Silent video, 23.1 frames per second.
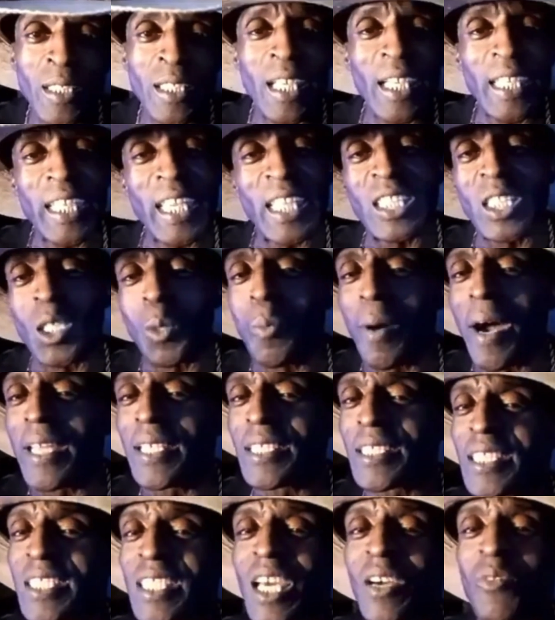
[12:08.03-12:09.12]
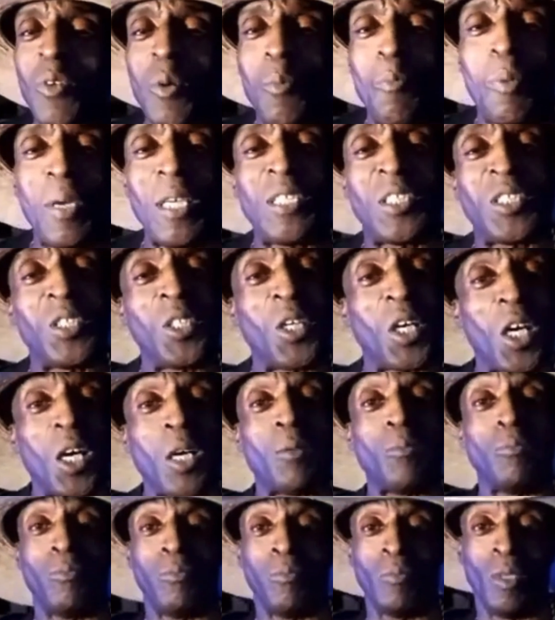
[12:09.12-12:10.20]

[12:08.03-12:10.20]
They get you by yourself and beat you up.